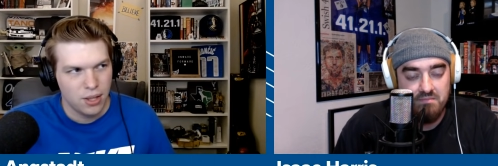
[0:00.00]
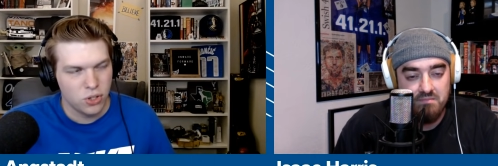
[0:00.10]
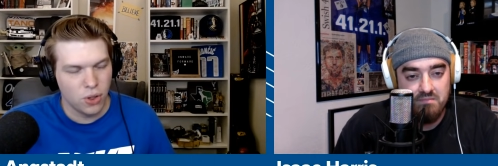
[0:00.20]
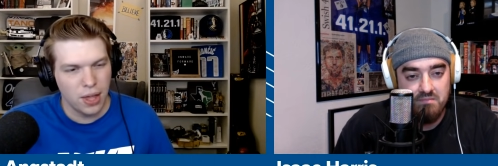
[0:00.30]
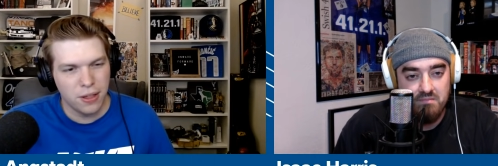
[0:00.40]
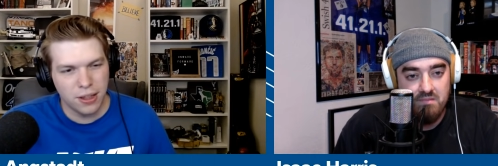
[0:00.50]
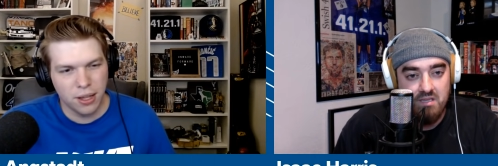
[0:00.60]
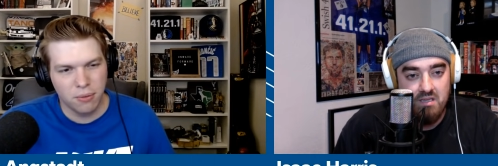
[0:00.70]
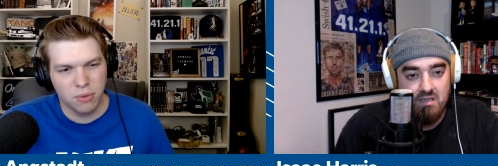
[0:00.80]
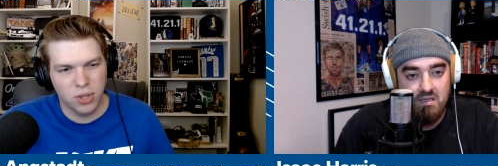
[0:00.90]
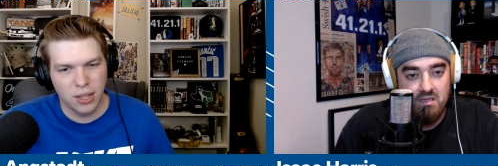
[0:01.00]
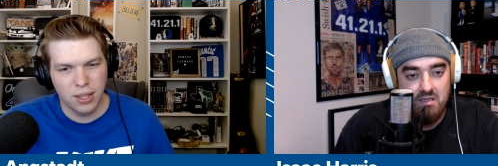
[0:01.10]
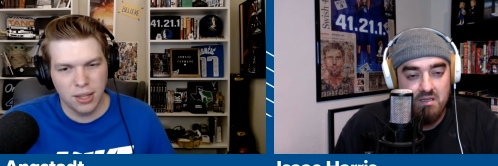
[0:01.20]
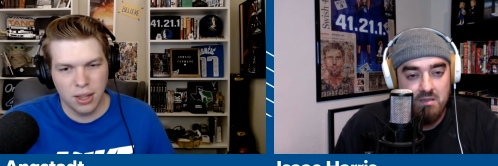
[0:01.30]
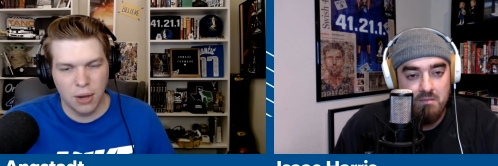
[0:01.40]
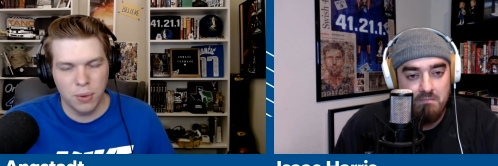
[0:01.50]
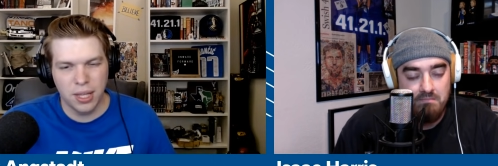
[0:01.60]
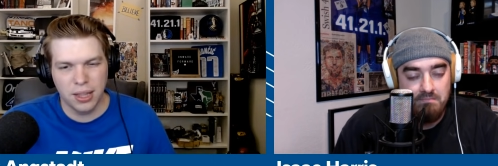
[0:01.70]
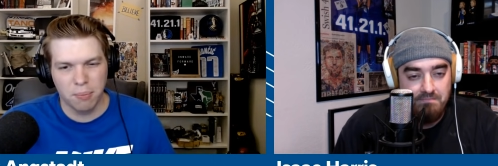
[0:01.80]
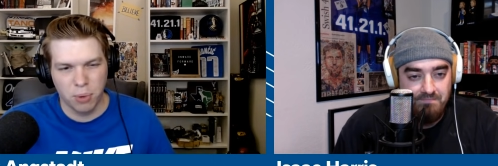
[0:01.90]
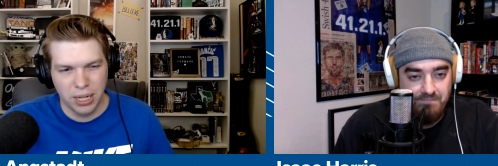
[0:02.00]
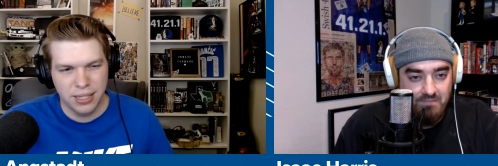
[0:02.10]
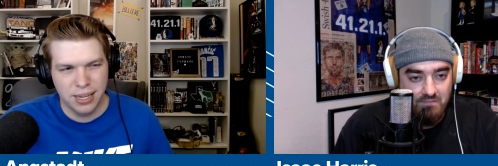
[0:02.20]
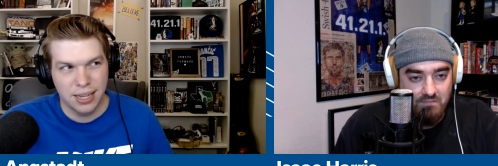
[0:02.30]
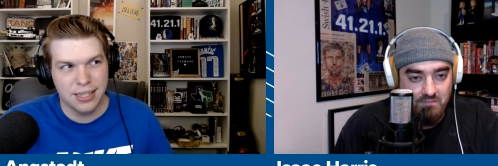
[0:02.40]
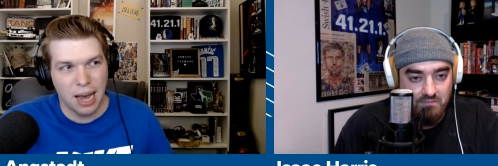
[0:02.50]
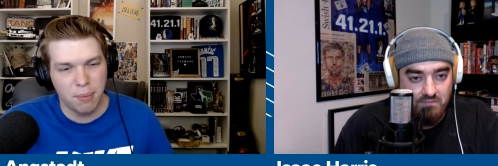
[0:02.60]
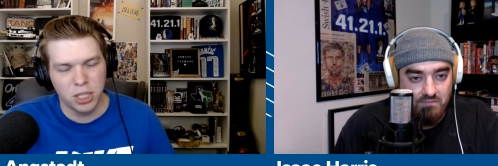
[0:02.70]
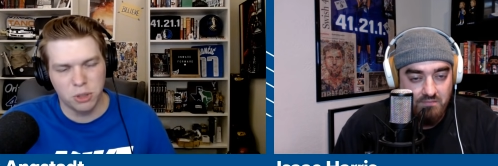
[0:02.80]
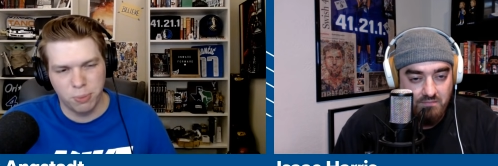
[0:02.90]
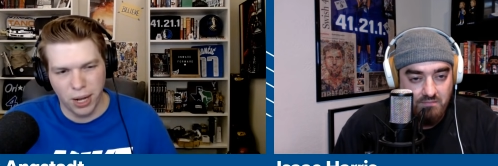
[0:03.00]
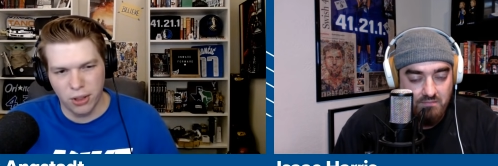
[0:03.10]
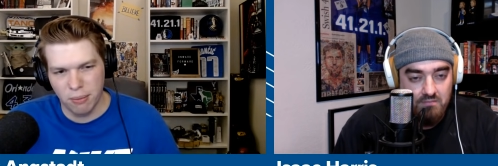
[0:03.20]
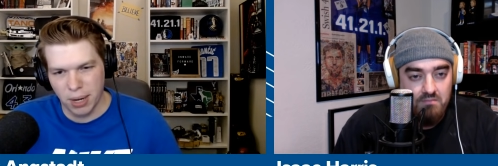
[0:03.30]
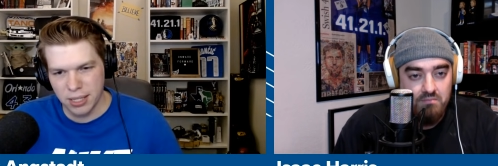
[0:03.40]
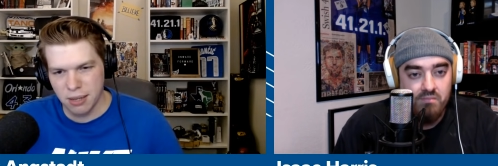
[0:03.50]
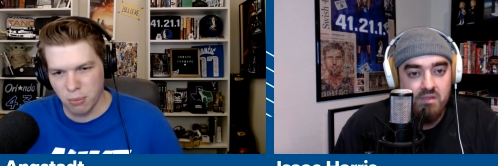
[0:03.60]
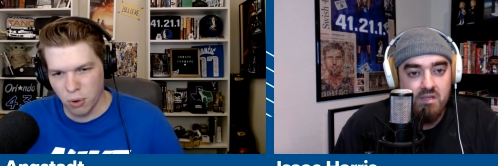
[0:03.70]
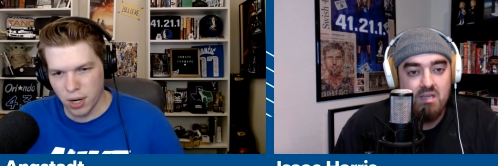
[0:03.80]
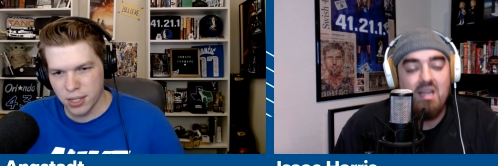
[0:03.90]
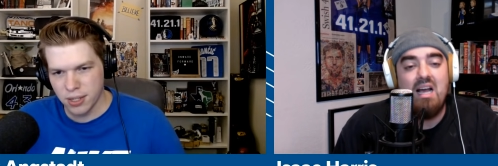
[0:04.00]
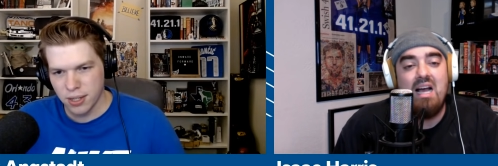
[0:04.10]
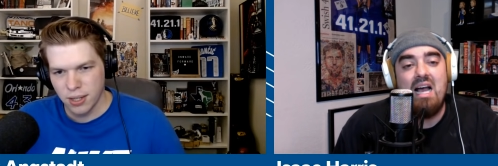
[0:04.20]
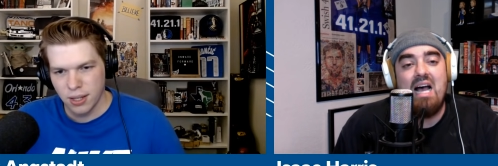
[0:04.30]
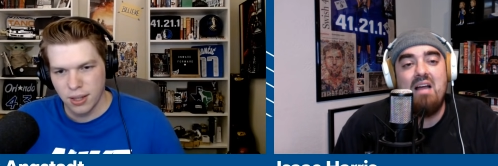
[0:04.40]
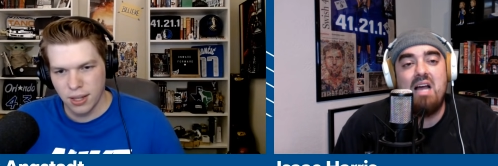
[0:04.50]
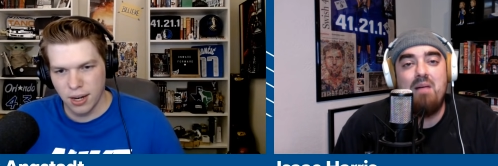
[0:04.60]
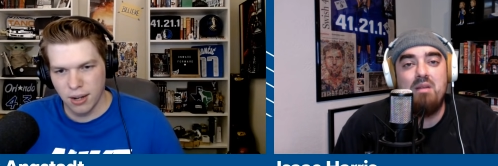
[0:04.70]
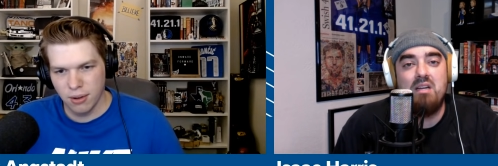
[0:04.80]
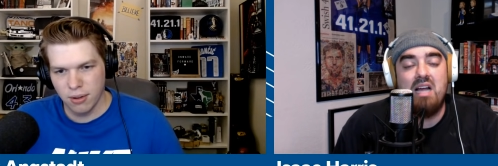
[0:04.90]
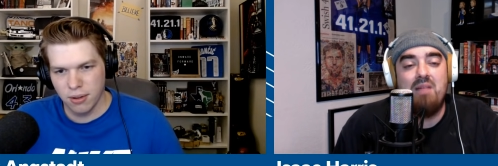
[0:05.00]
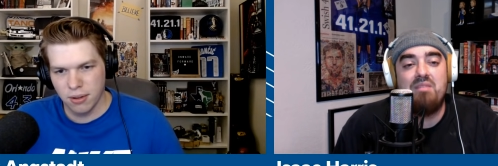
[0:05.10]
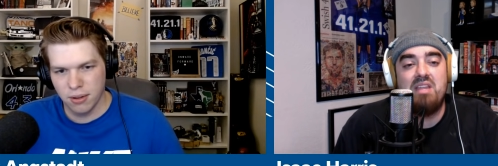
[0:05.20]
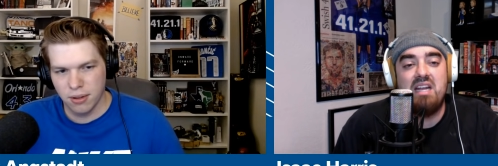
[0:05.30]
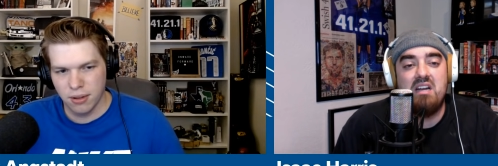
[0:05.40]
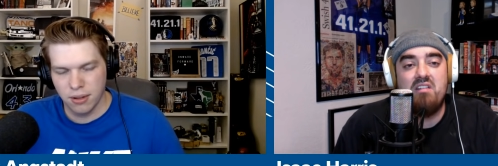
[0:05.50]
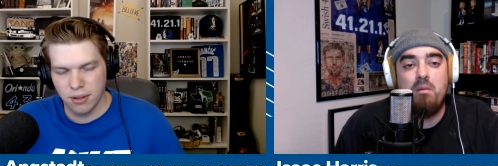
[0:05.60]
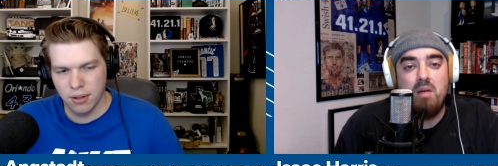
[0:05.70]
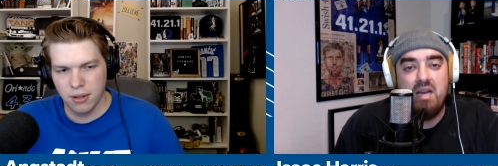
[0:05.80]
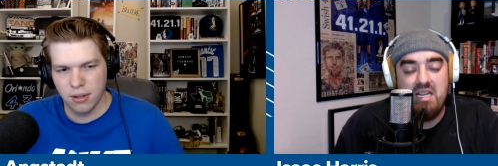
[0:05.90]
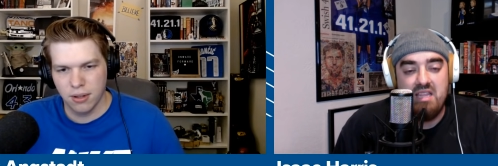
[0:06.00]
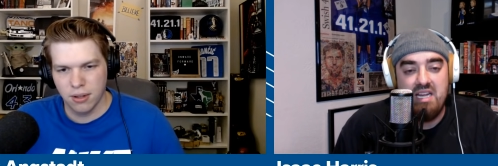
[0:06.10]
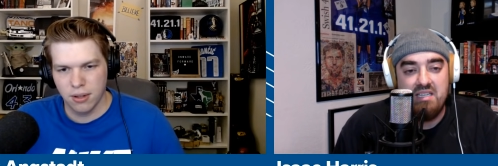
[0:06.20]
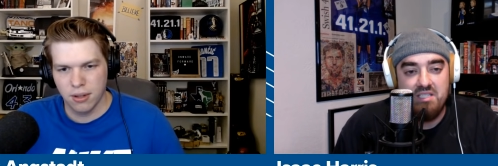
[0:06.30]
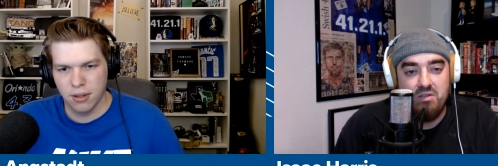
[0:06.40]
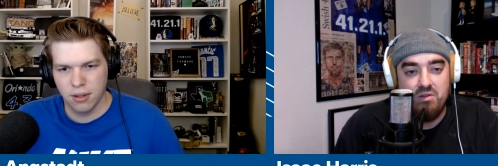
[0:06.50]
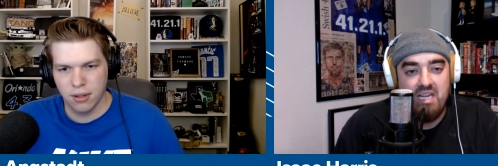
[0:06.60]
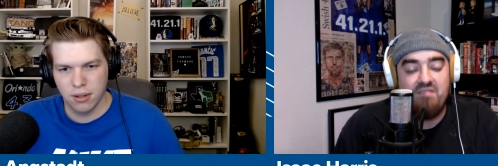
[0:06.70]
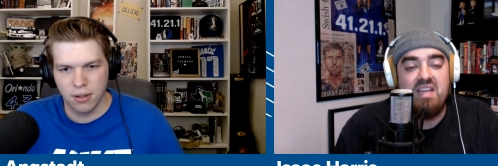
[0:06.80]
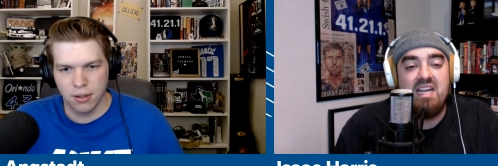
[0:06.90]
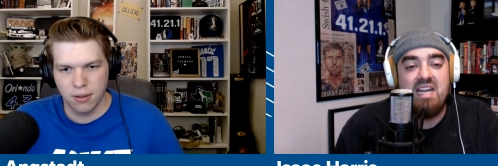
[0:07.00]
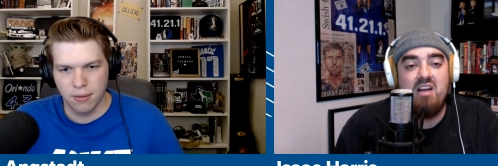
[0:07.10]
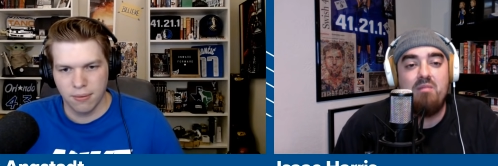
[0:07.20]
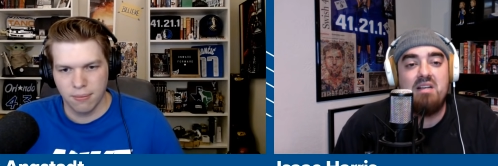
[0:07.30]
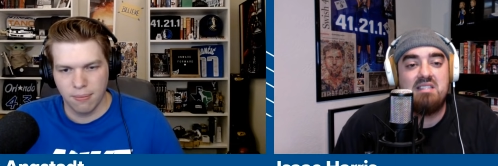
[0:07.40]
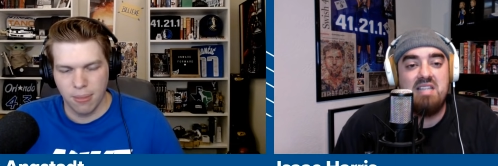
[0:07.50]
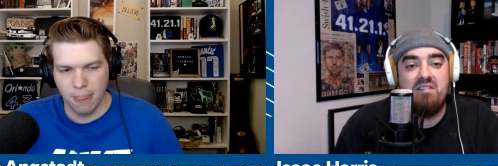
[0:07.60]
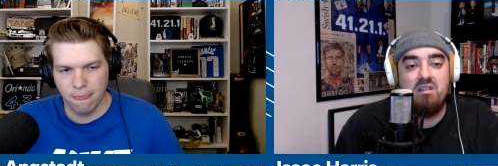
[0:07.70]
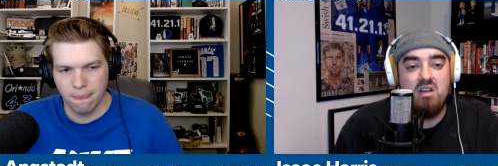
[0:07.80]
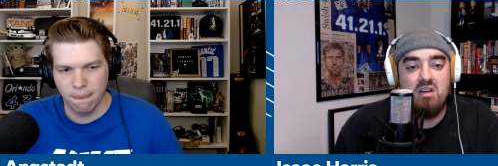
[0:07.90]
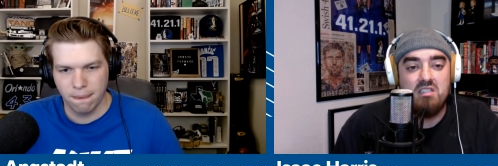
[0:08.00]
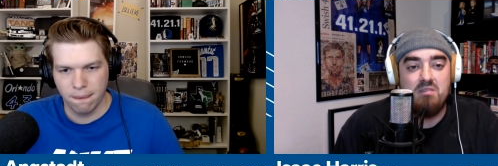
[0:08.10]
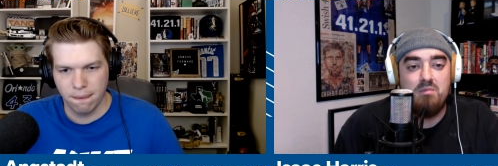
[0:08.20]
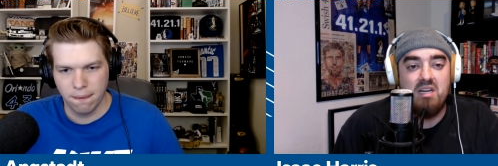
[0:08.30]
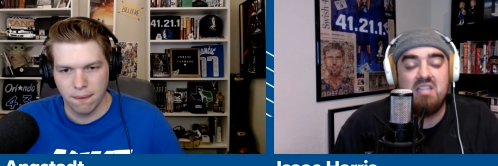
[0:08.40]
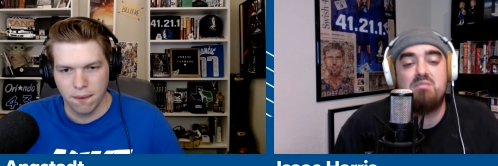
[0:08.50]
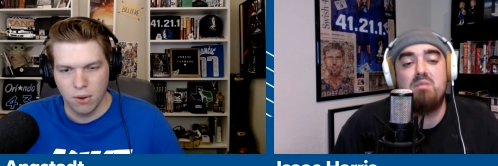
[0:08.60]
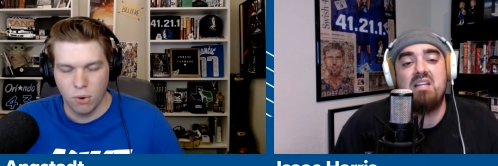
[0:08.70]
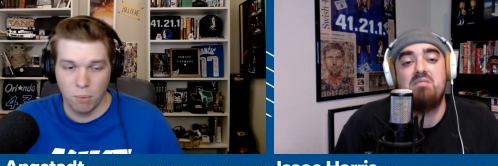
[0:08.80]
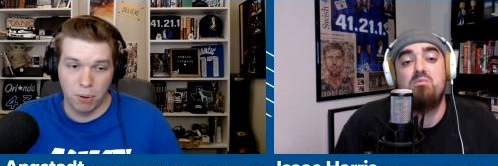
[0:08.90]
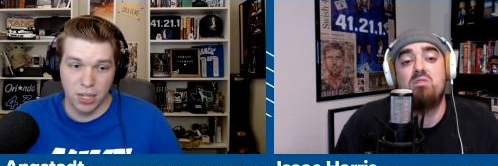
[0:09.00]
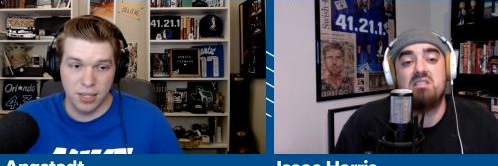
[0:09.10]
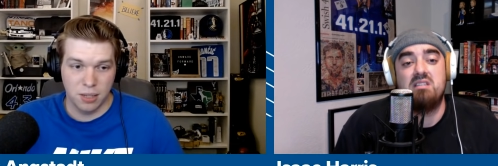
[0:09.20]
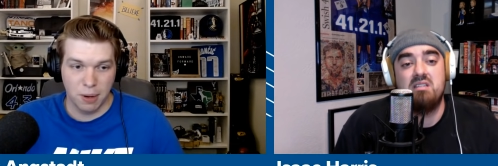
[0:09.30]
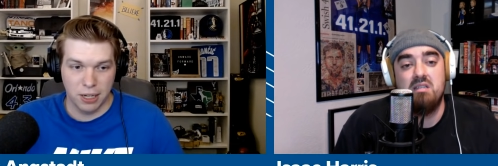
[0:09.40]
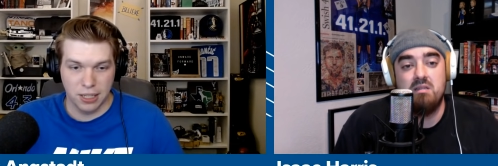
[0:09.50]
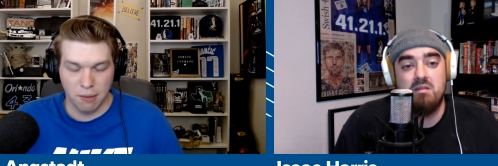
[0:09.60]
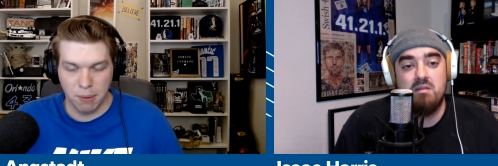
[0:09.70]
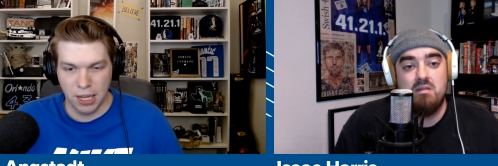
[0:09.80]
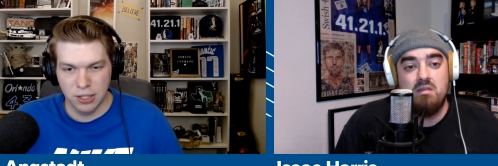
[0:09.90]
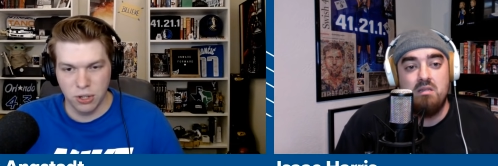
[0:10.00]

Speaker 1: So they think that they think that they would think that Brunson is that much better than Monte Morris.
Speaker 2: I, I'm I'm thinking of a money thing too. If they care about saving long term money, because Monty Brunson's Morris,
Speaker 1: about to get paid